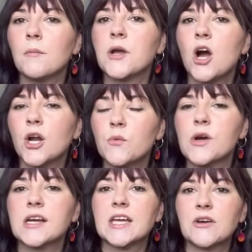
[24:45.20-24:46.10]
kind of
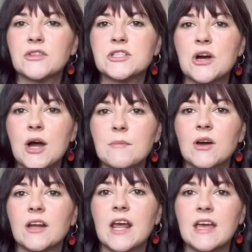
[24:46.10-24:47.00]
working on the
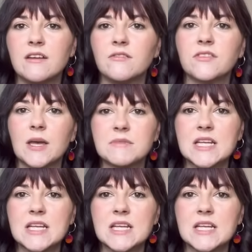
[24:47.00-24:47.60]
timeline end of September.